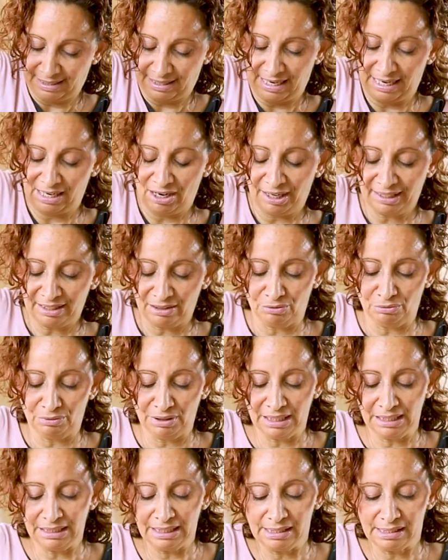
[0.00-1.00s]
And I can
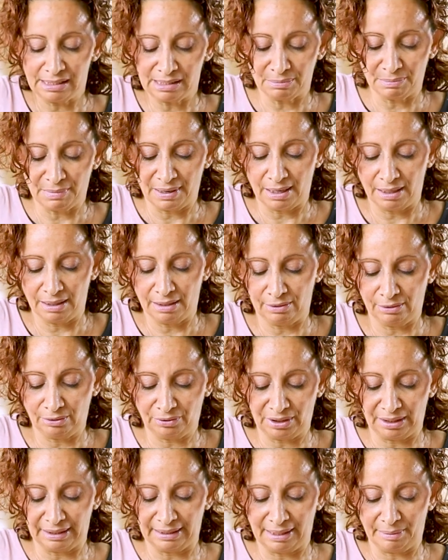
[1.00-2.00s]
really smell
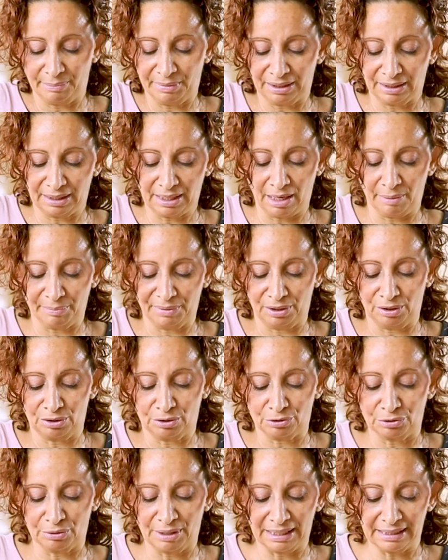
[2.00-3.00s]
the lemon coming
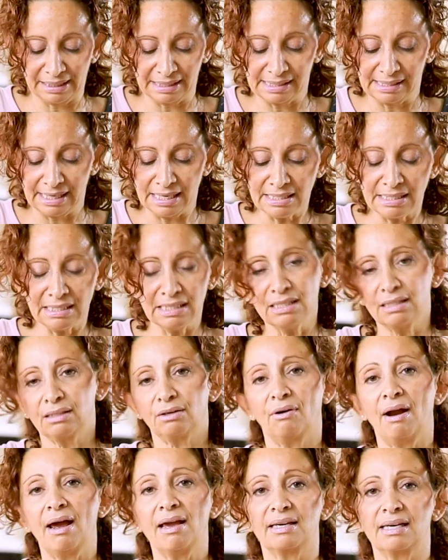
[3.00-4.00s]
through, and the zest is
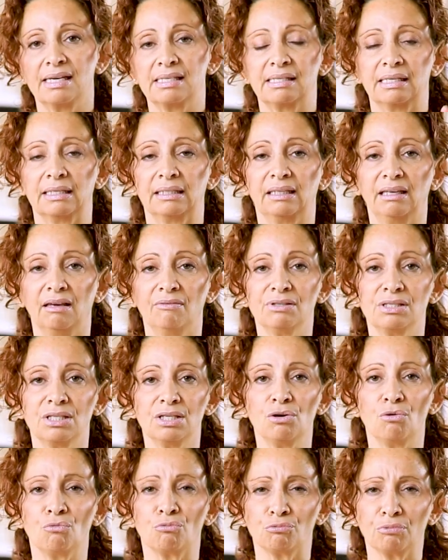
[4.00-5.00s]
great because it gives
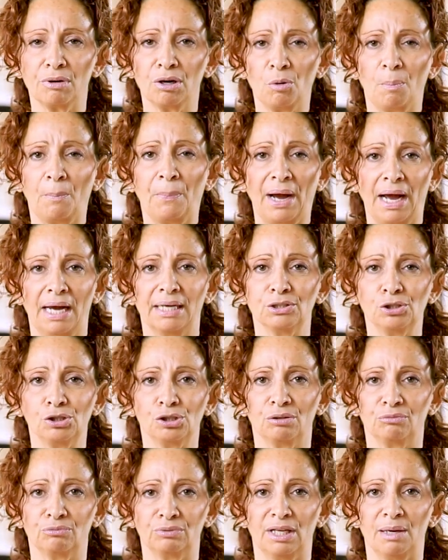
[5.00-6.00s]
it a real punch
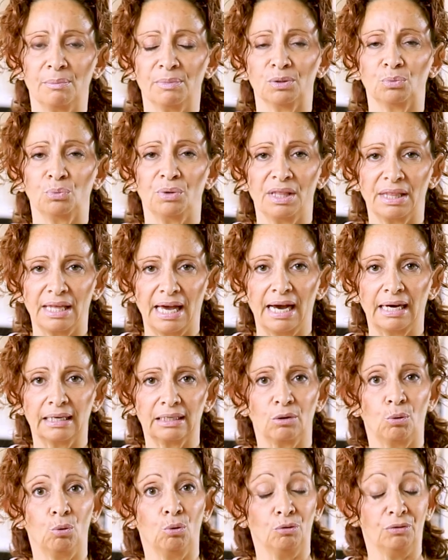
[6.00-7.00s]
of lemon
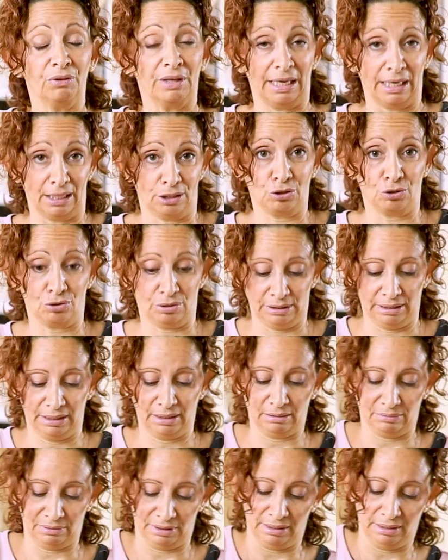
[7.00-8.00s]
without all the extra
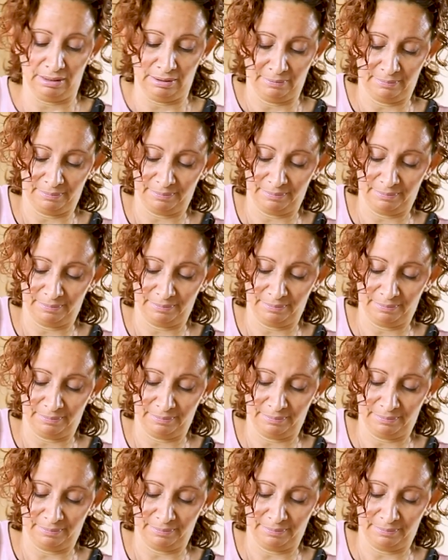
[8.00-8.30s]
liquid.